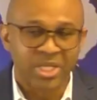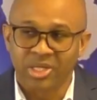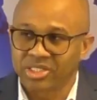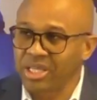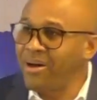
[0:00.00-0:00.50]

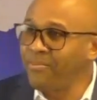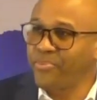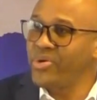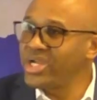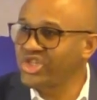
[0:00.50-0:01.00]
Some
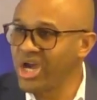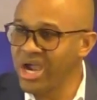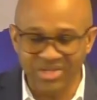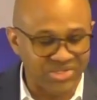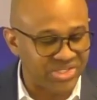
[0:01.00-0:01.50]

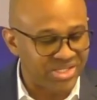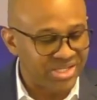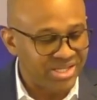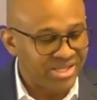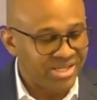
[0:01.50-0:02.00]
preachers,
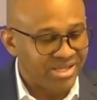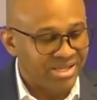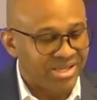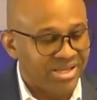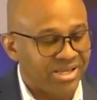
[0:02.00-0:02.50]

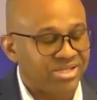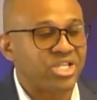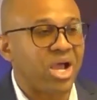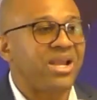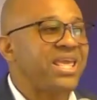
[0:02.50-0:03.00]

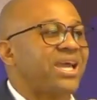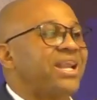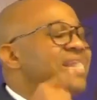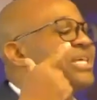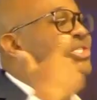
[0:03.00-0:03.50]
they're
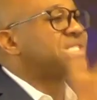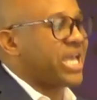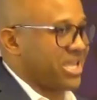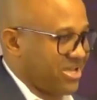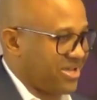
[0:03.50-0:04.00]

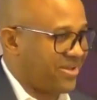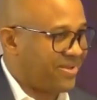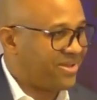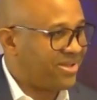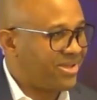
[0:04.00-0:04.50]
legalistic.
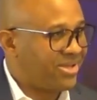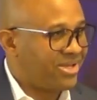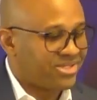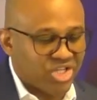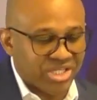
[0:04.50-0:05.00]

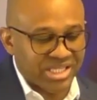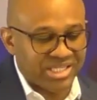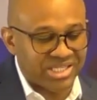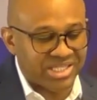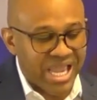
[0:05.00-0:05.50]
Jesus
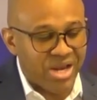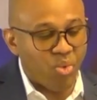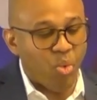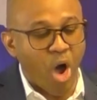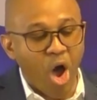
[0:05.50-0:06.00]
is
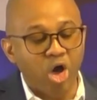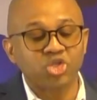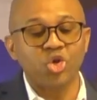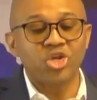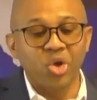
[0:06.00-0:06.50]
saying, Woe
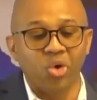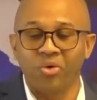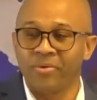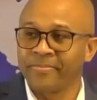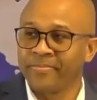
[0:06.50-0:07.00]
to
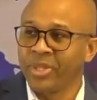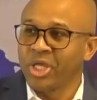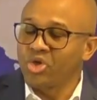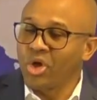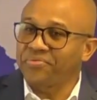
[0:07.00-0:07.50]
you
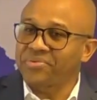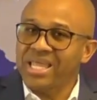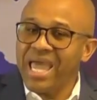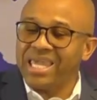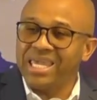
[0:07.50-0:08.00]
You've
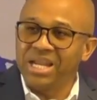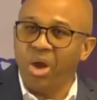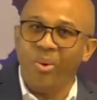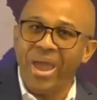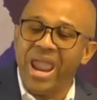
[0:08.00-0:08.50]
taken
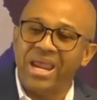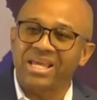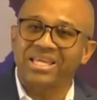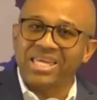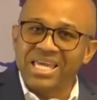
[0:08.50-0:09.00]
away
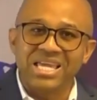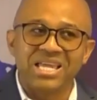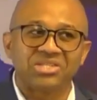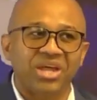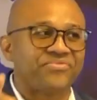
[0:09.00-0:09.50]
the
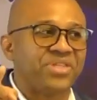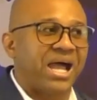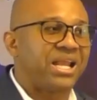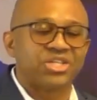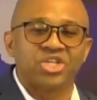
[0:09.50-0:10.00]
keys of
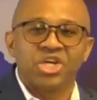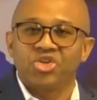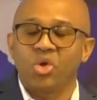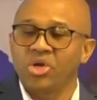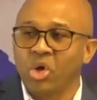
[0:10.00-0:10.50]
knowledge.
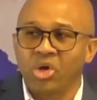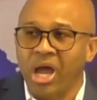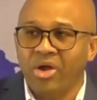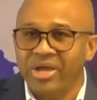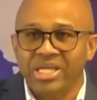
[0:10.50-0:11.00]
You're no
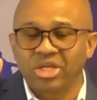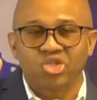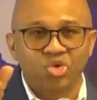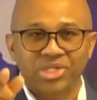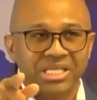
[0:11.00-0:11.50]
longer
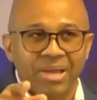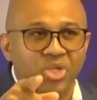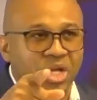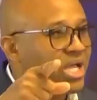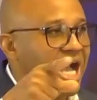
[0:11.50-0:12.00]
introducing them
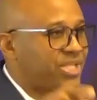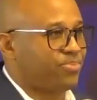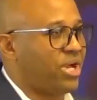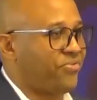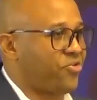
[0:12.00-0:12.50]
to the
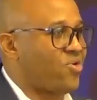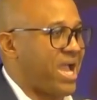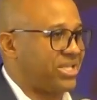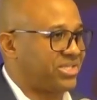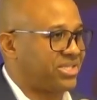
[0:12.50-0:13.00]
gospel of
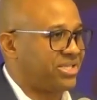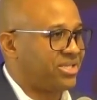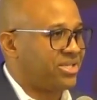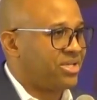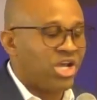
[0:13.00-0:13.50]
Christ.
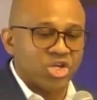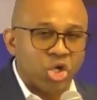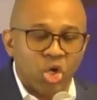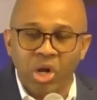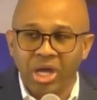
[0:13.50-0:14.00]

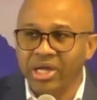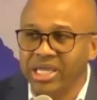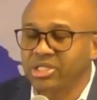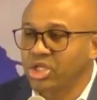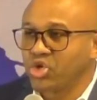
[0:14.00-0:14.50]
You're no longer
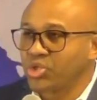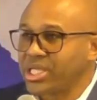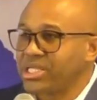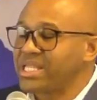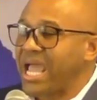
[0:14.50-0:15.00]

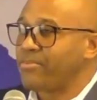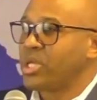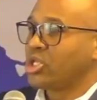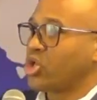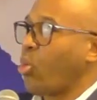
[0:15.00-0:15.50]
introducing them
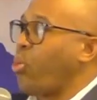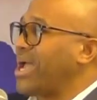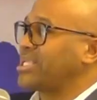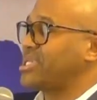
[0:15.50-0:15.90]
to what